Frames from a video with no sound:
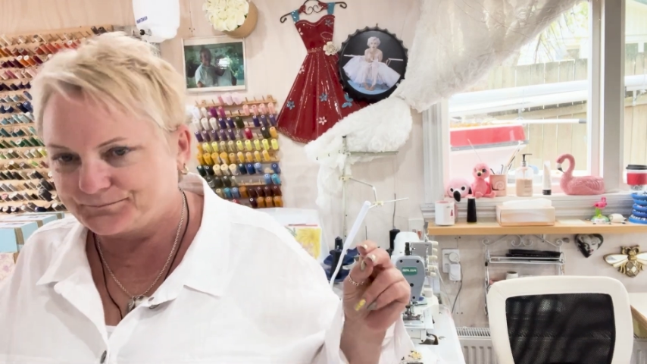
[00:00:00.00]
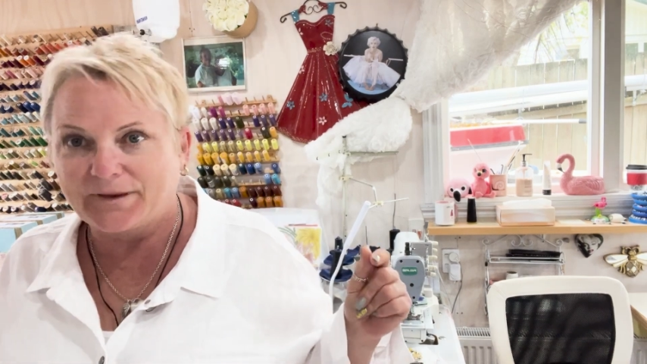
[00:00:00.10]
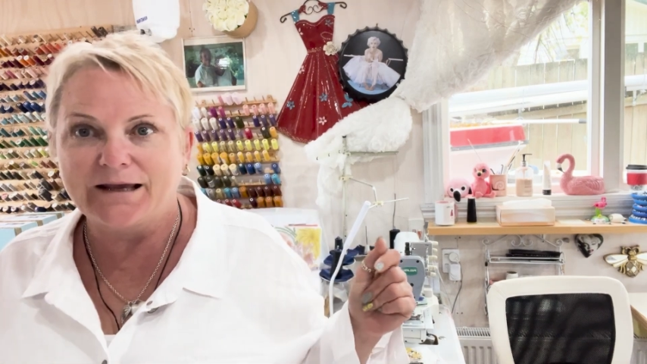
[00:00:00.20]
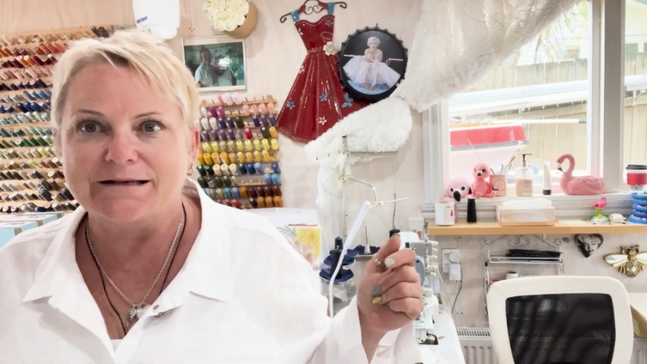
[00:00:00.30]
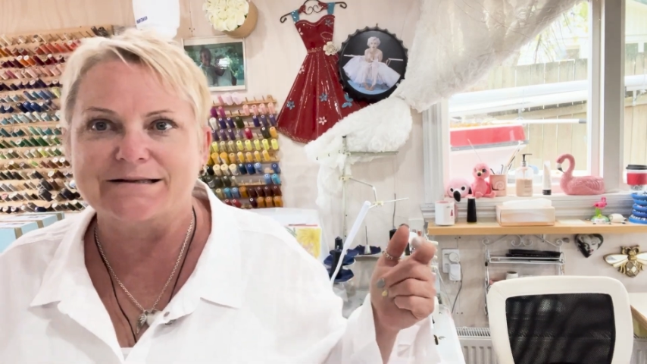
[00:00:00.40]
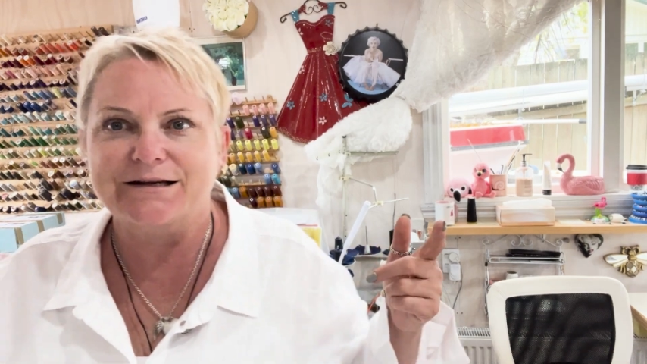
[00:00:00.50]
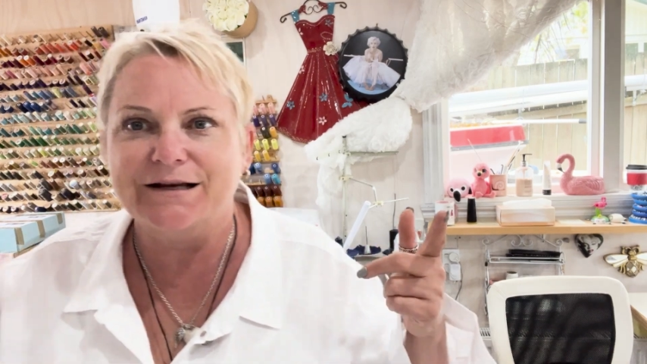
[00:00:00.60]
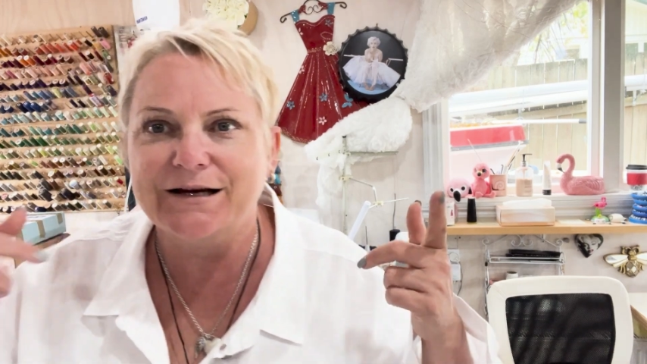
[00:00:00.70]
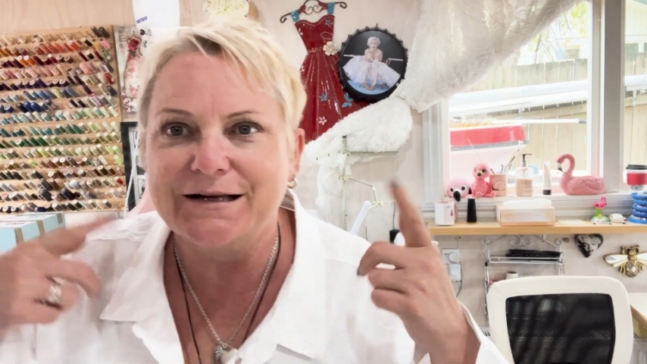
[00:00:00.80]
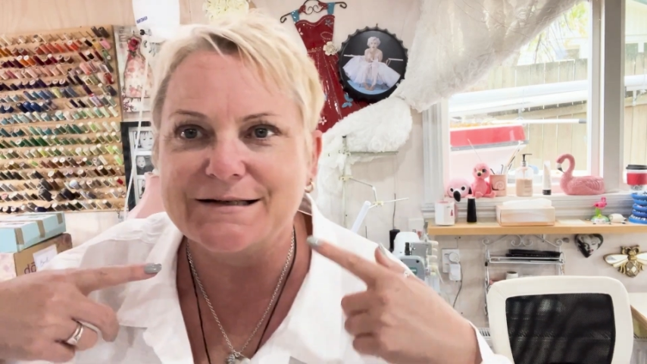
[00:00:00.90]
yes, I
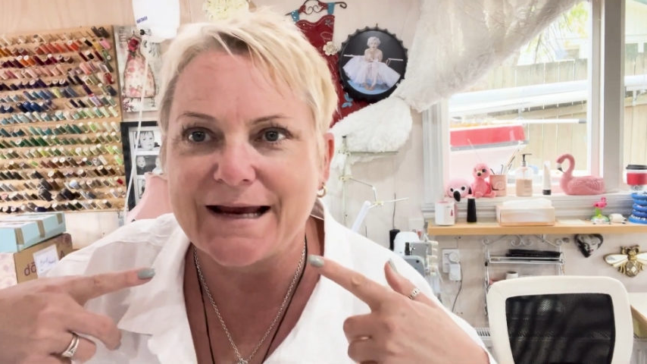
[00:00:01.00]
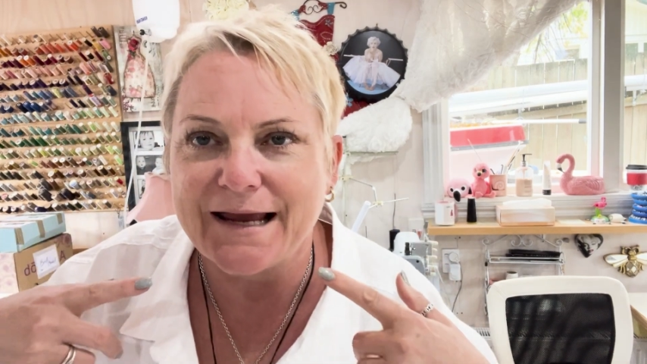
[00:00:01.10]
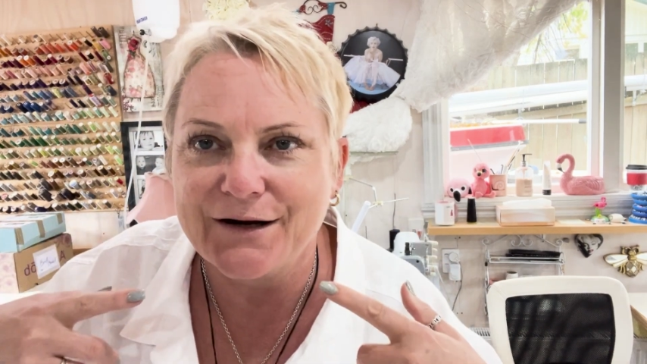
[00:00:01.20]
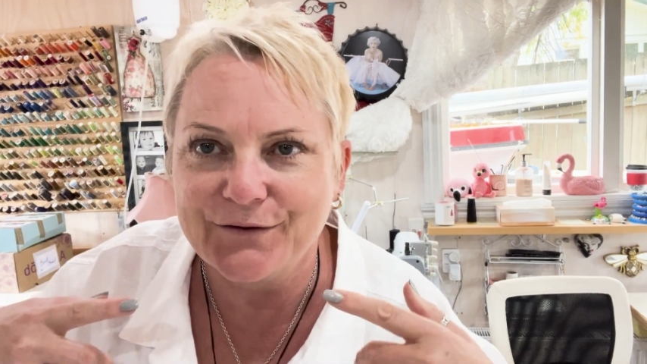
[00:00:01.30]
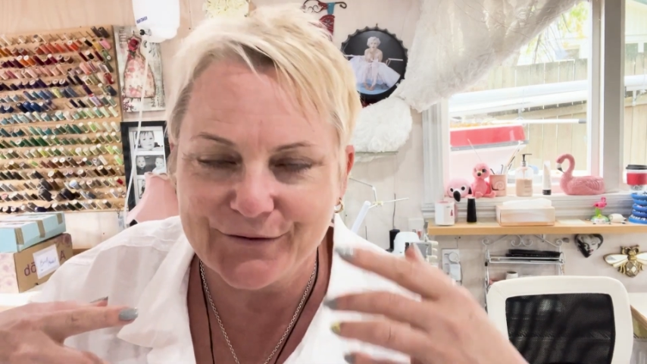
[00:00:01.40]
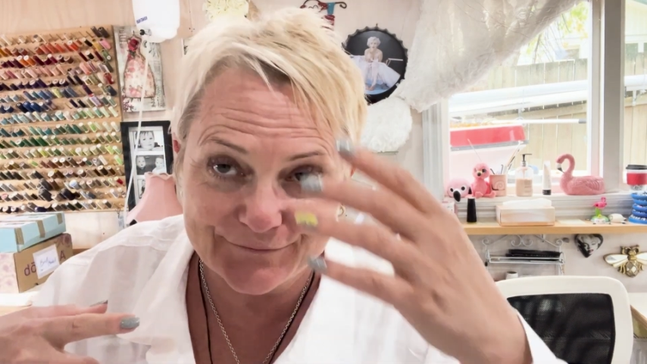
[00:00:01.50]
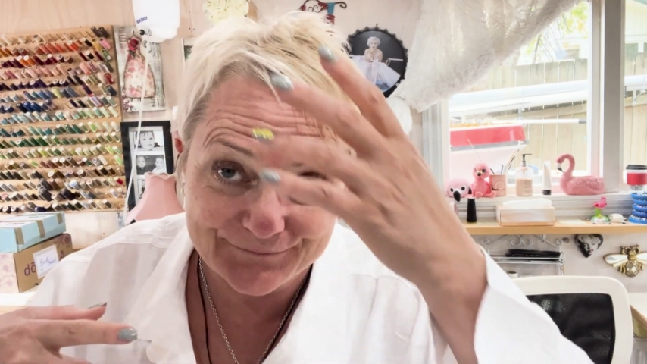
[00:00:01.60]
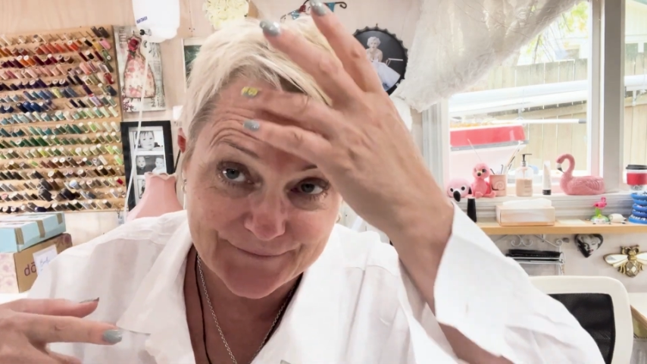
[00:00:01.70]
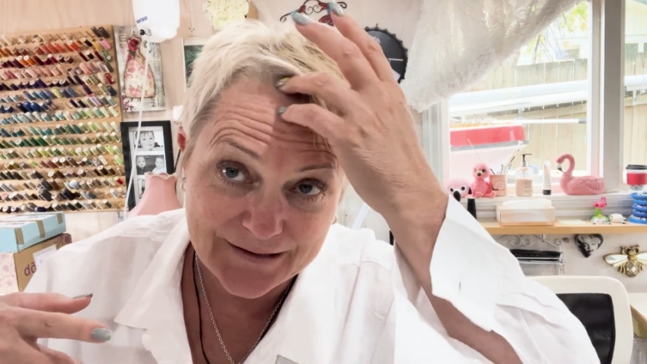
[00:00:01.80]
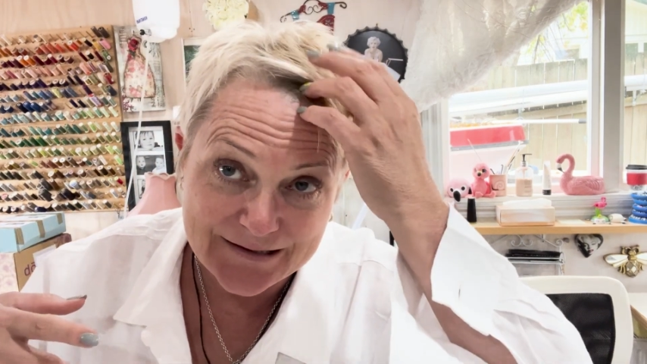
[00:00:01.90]
got a tan on.
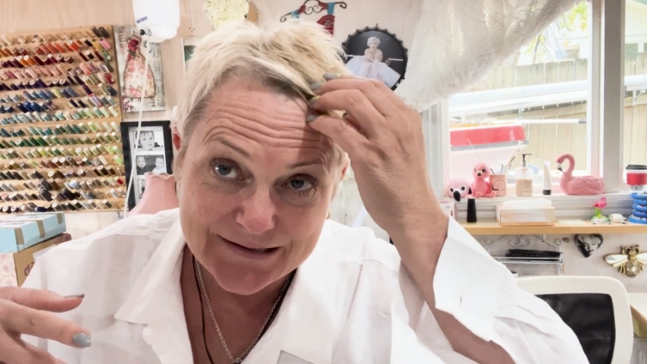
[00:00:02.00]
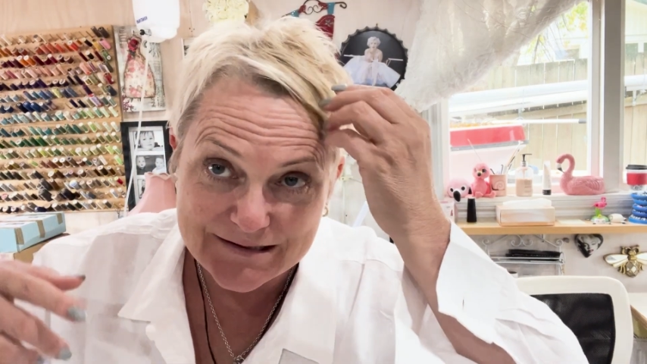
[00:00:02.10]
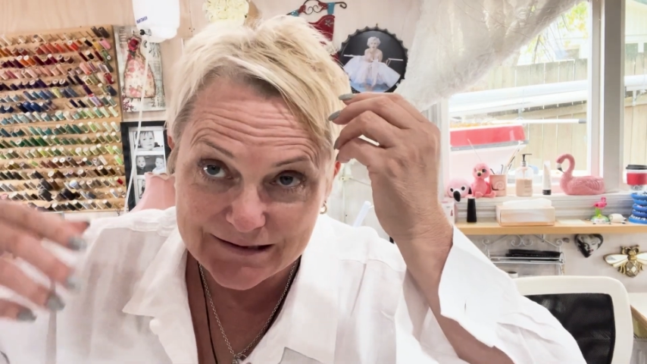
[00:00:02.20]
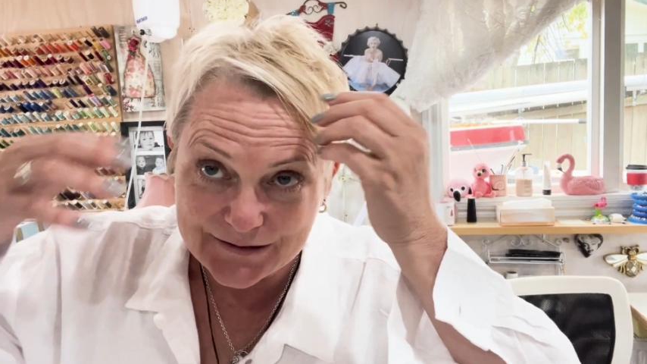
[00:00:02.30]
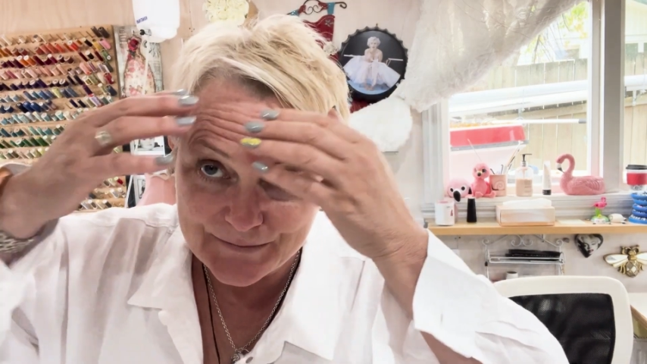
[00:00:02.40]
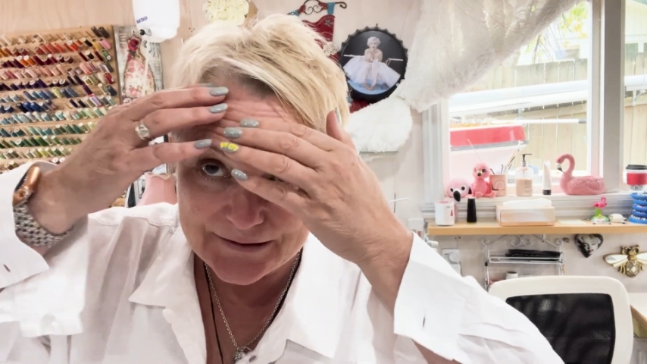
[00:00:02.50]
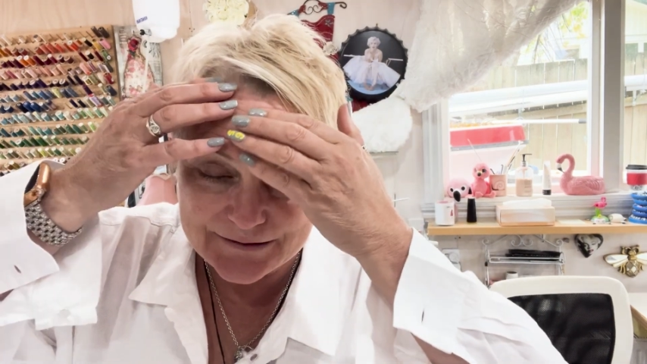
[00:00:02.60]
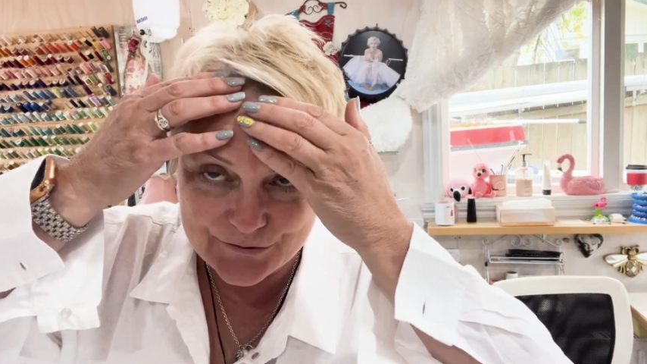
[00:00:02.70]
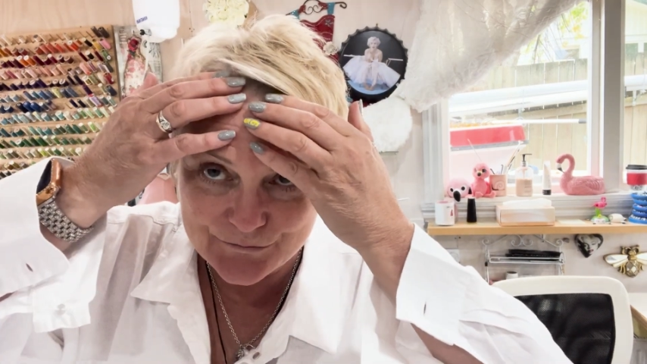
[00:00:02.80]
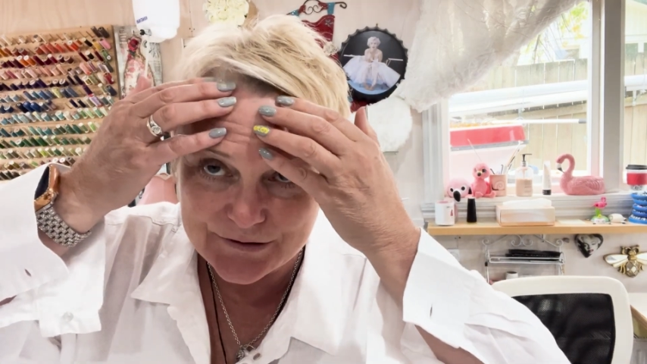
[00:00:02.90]
It's a little bit
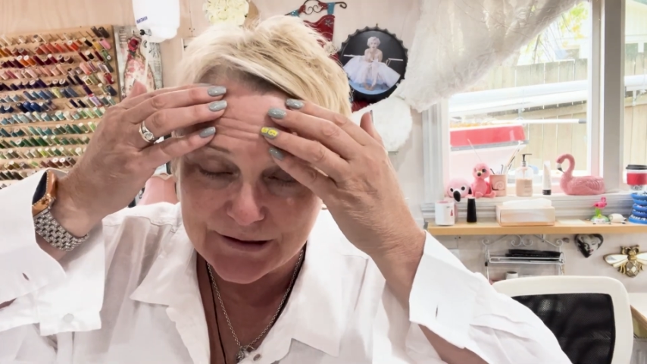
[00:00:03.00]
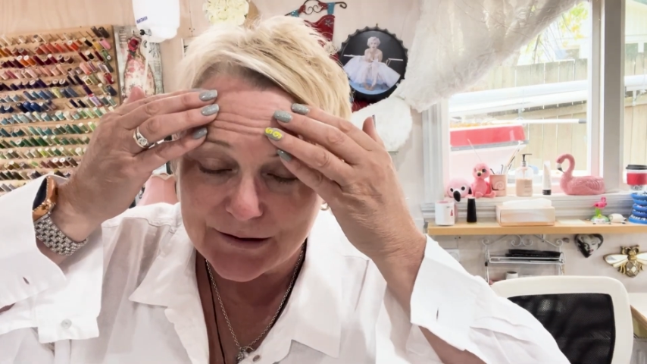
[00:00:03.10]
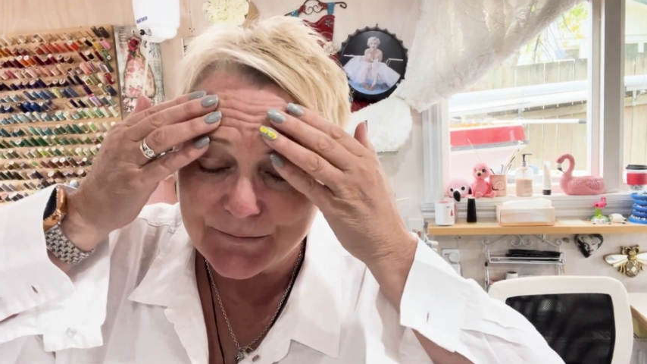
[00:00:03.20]
naughty,